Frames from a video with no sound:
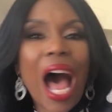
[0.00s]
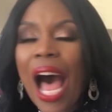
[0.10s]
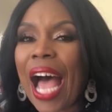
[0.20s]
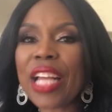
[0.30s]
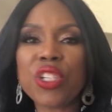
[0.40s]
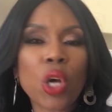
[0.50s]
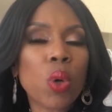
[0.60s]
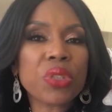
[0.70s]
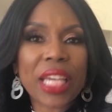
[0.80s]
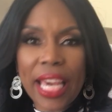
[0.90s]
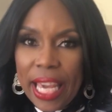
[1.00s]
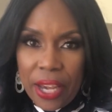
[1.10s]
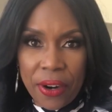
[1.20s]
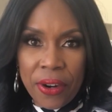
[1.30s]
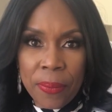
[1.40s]
I don't
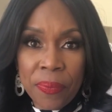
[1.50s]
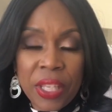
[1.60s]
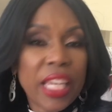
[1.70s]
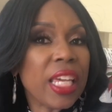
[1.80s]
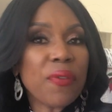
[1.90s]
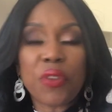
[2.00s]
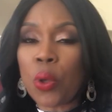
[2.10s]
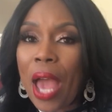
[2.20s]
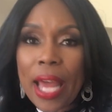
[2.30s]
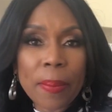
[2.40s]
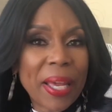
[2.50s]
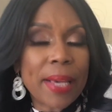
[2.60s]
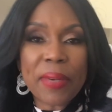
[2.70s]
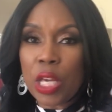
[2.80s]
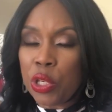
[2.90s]
care if you had a
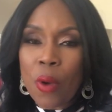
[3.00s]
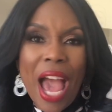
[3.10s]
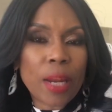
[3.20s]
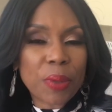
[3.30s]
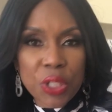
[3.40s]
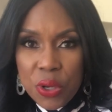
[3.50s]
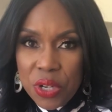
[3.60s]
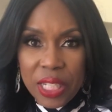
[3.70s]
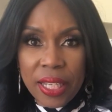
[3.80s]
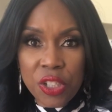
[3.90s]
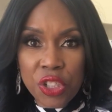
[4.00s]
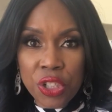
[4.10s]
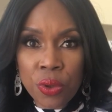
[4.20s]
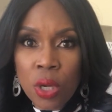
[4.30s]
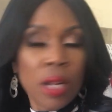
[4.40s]
baby and you had a paternity
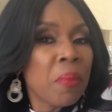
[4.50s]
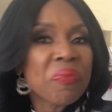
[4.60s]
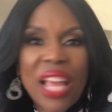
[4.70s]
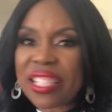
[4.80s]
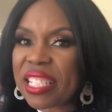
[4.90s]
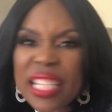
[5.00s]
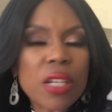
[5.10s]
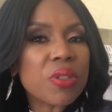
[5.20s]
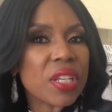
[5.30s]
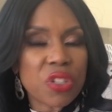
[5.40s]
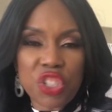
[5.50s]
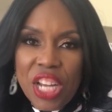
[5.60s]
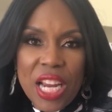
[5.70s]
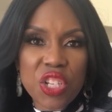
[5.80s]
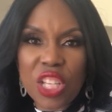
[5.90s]
issue. That still doesn't
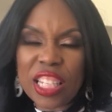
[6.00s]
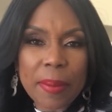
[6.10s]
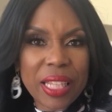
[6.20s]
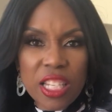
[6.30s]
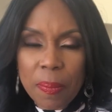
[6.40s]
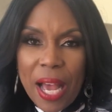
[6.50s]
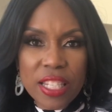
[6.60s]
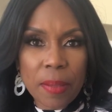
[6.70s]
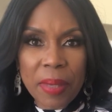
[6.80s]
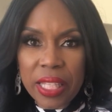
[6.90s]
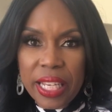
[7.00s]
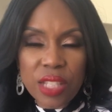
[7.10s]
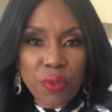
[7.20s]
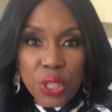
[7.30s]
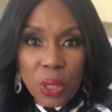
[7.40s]
change the limitless
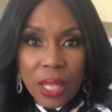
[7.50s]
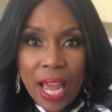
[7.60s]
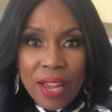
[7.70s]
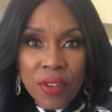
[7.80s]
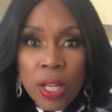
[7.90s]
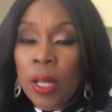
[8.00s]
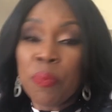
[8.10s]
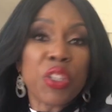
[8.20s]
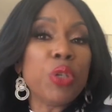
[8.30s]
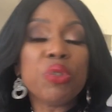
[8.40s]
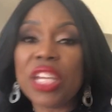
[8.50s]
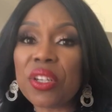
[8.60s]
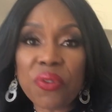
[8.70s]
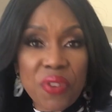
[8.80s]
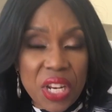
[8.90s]
possibilities for your life. You
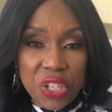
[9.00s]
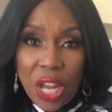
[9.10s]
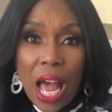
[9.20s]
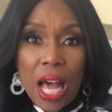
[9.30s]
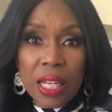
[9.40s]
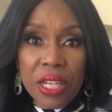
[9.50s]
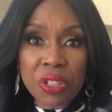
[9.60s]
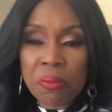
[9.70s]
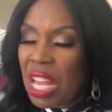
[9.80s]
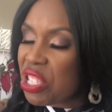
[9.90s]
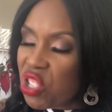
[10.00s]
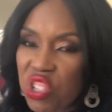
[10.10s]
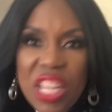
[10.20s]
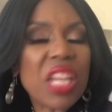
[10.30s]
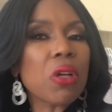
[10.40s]
didn't finish college.
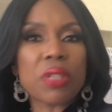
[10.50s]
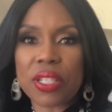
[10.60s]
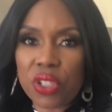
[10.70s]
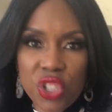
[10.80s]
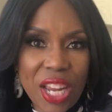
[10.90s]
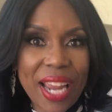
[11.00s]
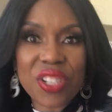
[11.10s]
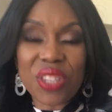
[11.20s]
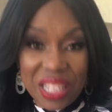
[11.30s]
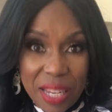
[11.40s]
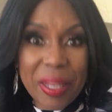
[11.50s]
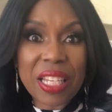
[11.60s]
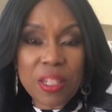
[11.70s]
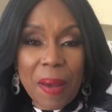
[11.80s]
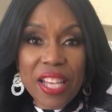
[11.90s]
Still doesn't change the
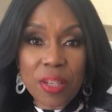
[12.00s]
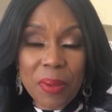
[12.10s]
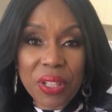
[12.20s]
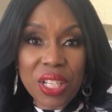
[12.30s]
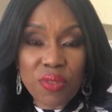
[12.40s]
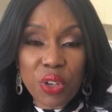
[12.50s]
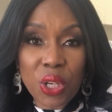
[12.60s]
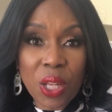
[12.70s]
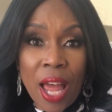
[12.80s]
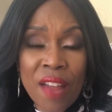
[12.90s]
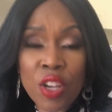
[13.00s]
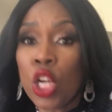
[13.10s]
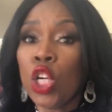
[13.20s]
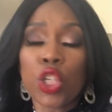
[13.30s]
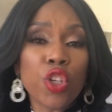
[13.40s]
limitless possibilities for your life.
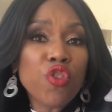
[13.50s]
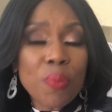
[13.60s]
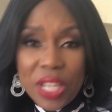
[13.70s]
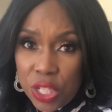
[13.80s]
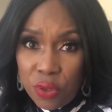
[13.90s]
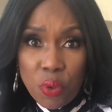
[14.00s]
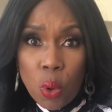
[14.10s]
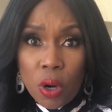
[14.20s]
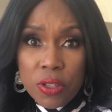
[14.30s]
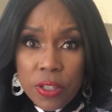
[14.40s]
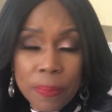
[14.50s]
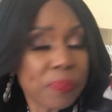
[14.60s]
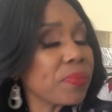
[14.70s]
You've been divorced.